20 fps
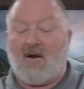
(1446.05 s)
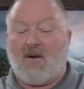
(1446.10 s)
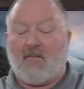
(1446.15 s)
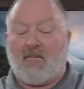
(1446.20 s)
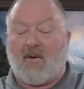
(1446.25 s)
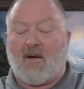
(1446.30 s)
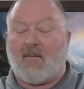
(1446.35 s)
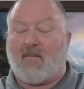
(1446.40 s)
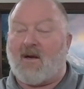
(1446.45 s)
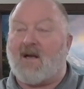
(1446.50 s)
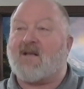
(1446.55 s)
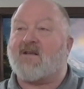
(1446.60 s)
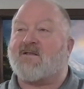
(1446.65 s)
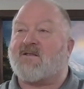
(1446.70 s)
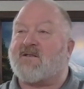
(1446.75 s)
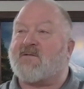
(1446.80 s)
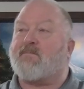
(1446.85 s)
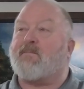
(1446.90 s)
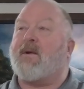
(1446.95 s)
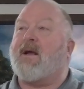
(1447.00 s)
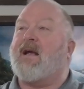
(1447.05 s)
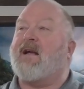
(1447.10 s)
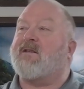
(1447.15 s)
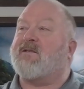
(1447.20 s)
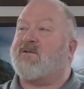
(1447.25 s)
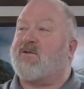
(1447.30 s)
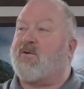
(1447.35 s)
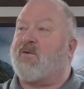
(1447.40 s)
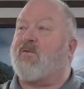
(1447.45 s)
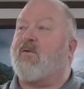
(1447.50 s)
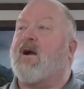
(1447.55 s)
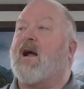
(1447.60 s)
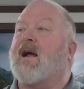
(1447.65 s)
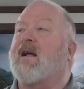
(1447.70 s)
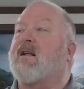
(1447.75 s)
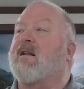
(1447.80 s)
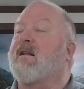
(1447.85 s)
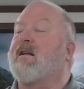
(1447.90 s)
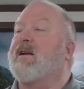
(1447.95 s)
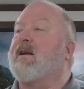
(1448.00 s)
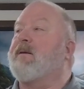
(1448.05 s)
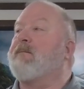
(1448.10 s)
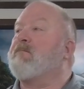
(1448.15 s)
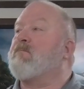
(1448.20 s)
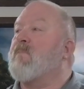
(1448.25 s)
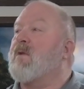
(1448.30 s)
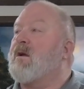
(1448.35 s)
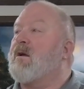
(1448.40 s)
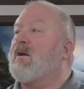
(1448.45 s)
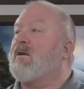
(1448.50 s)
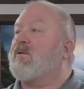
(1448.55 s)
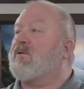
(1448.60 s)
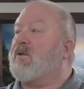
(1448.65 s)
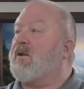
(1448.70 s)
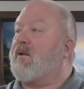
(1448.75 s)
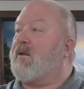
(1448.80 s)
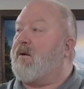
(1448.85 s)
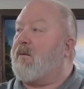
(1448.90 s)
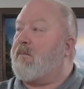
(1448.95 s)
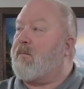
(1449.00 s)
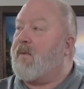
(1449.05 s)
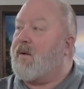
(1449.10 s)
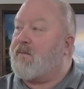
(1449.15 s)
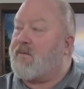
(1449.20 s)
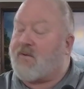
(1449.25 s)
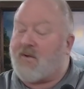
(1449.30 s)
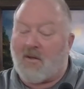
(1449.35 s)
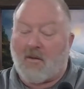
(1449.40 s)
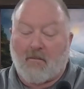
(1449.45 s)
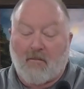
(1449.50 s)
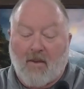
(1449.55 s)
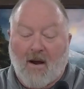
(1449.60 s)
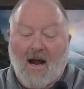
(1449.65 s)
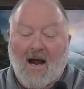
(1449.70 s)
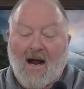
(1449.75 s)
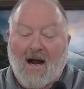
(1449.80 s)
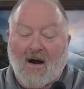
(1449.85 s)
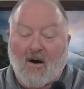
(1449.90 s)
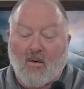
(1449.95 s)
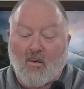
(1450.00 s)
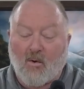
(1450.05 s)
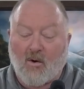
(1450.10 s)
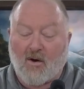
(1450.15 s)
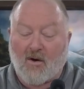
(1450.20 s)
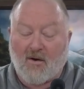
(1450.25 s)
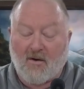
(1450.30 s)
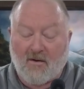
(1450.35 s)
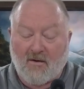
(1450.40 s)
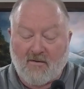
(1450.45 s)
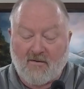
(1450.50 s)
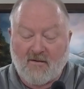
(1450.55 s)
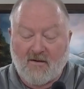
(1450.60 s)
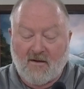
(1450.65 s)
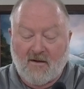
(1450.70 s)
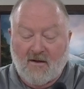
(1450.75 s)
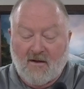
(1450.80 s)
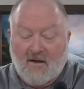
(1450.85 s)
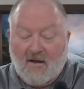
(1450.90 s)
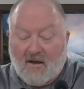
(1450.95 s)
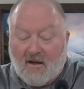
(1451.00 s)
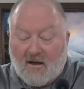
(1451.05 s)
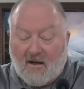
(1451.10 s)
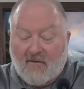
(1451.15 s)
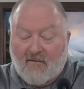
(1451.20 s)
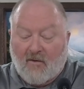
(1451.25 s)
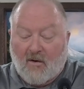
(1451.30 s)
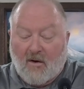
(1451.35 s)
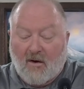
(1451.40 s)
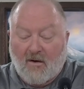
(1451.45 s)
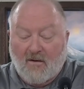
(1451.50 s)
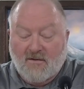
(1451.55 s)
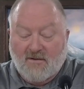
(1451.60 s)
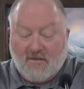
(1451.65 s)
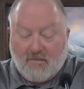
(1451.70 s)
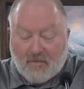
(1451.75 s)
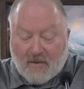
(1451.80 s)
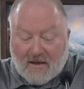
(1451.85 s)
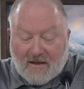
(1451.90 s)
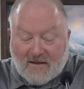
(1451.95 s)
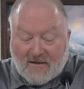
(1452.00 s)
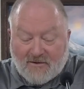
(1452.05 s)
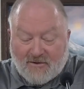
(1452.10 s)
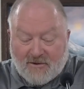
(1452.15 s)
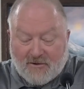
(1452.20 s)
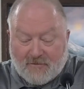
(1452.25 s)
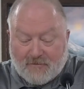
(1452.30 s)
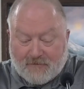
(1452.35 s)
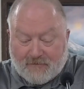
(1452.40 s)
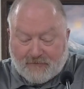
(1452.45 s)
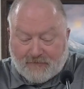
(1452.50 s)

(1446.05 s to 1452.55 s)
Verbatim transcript: But, but it speaks directly to the, to the power of our speech.